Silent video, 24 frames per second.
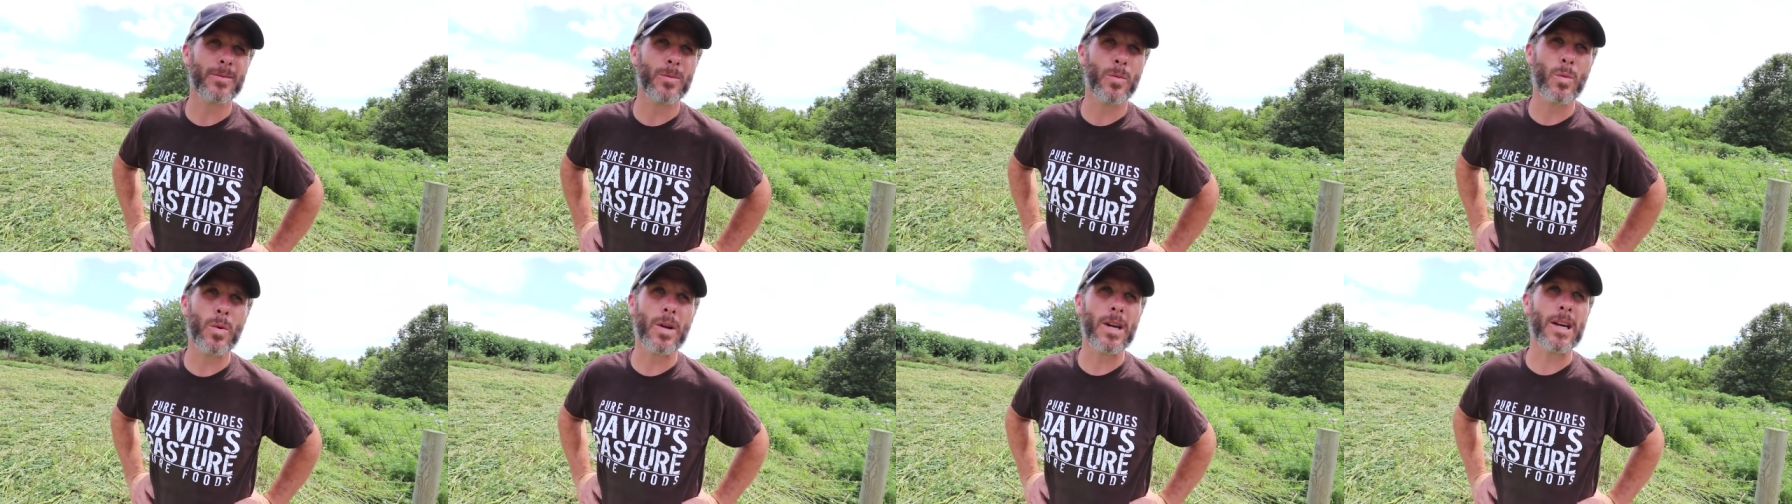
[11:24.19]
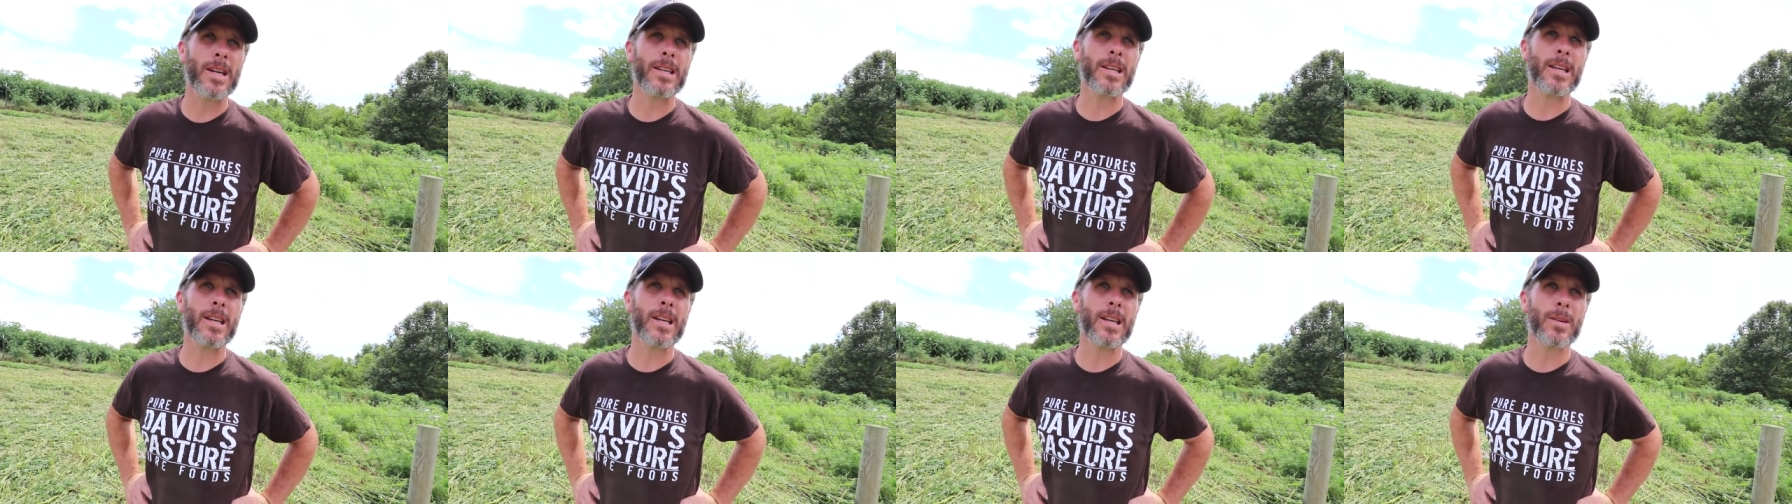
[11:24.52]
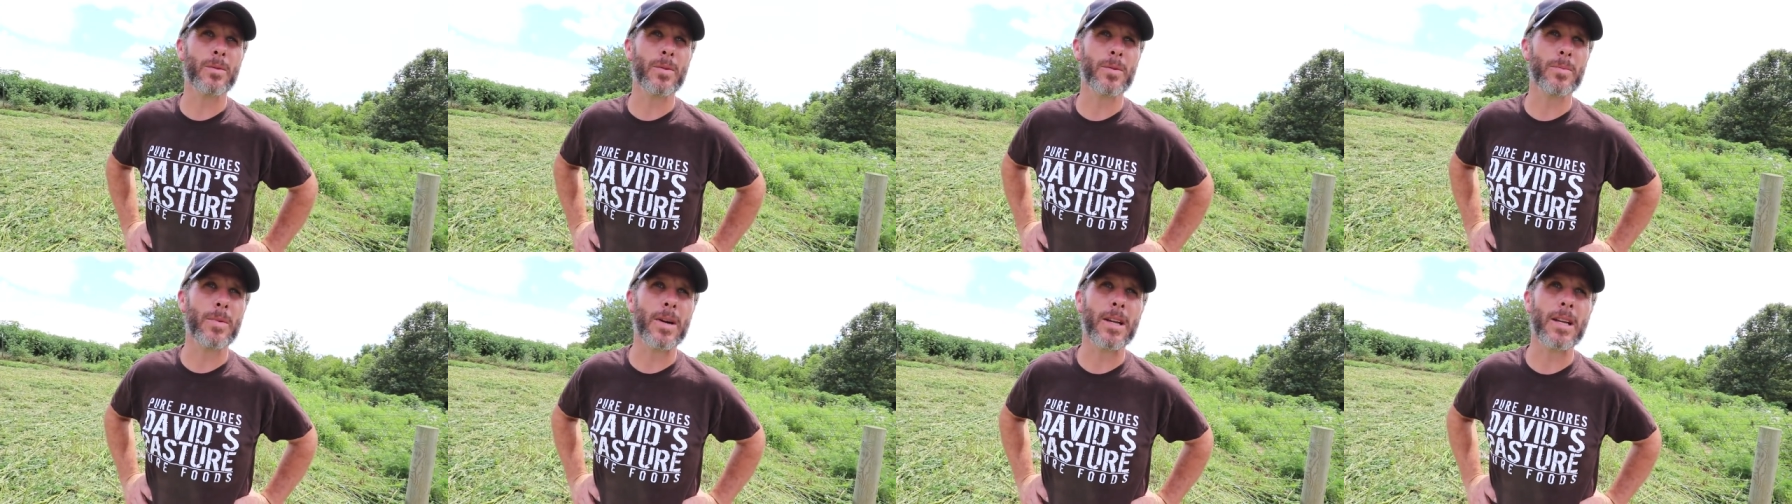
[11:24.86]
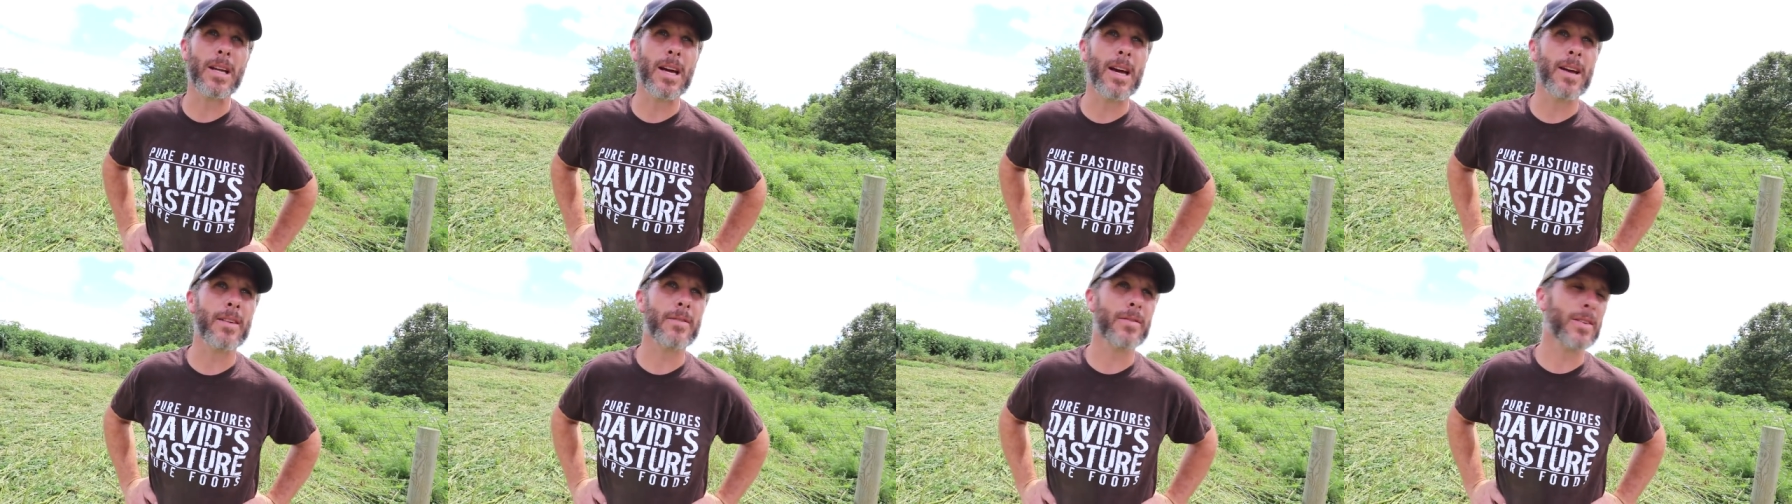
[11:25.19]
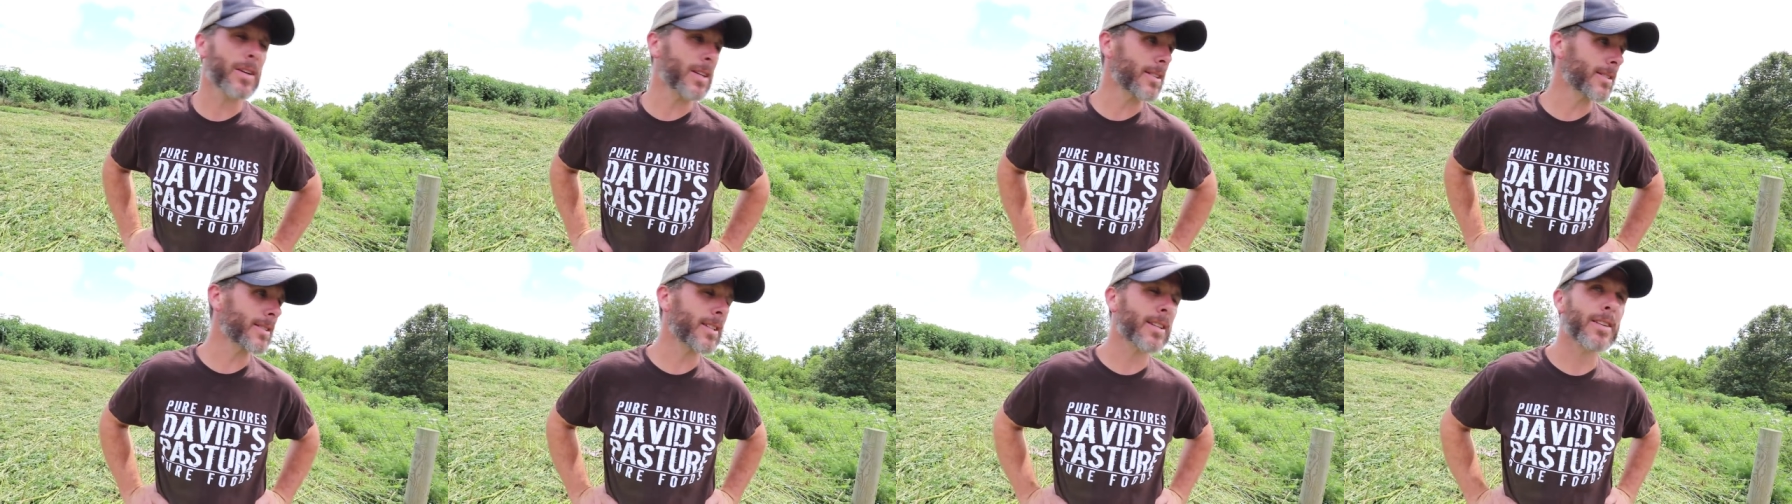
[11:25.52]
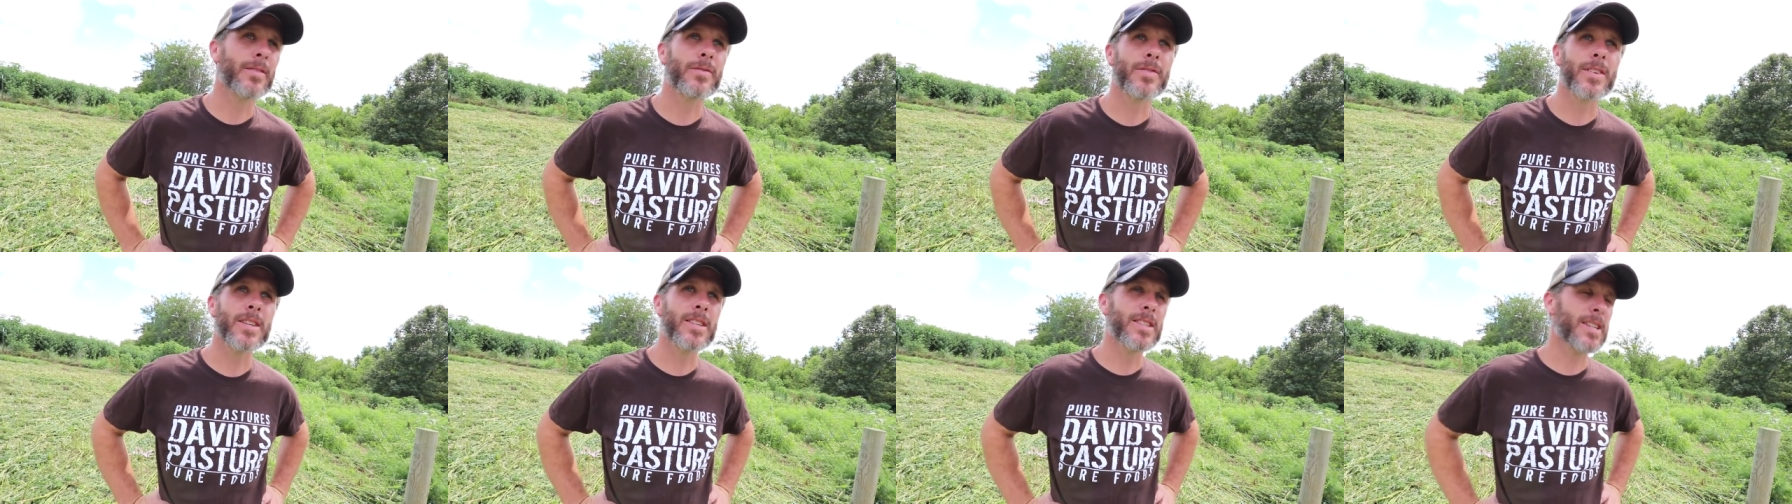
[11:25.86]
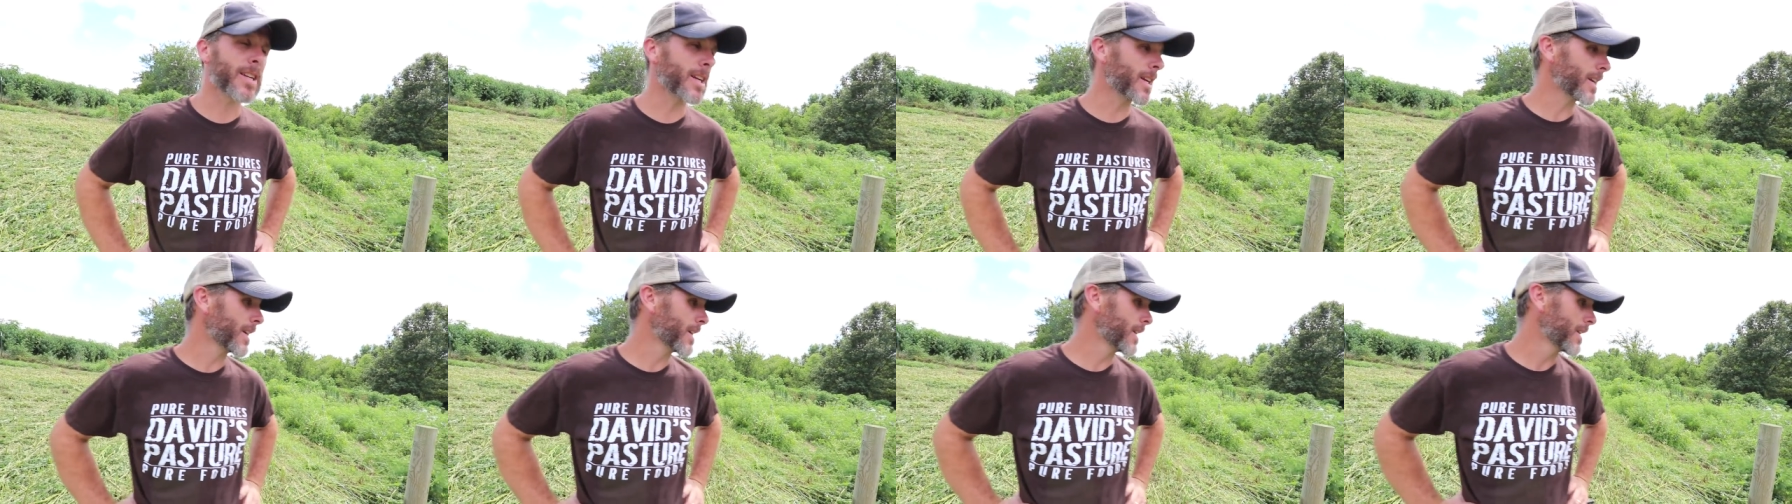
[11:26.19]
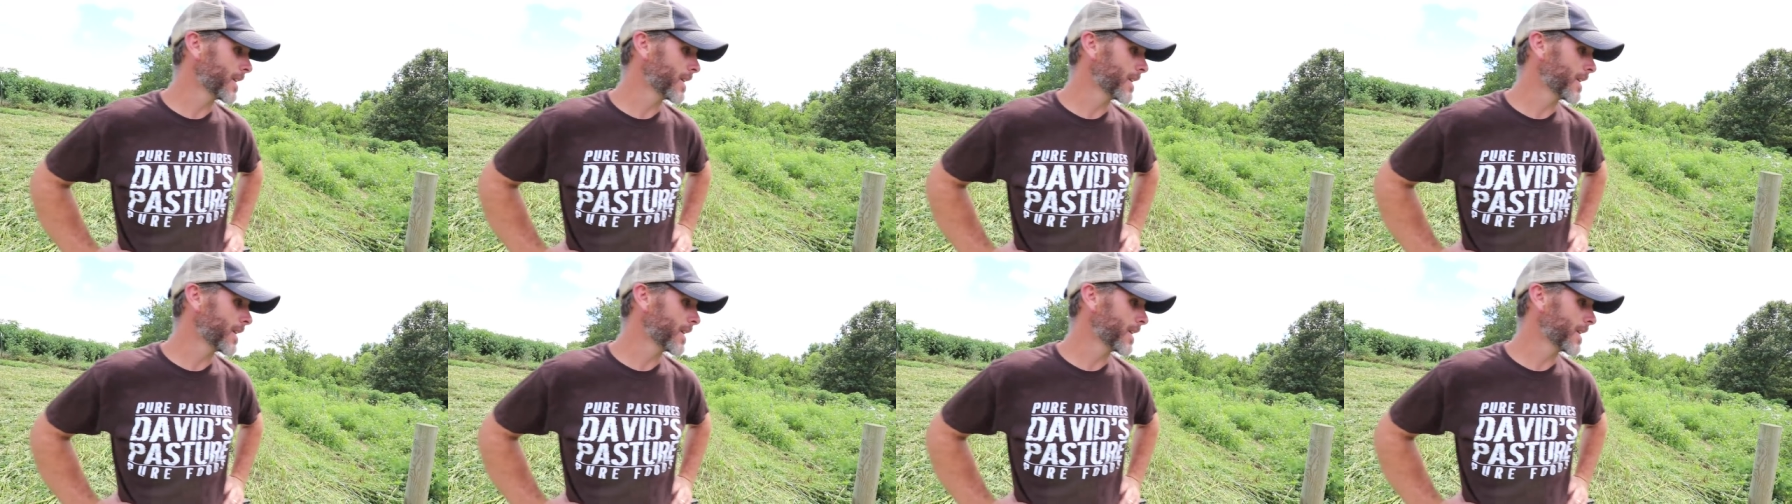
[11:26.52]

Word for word: what I did with my life, hunting, fishing.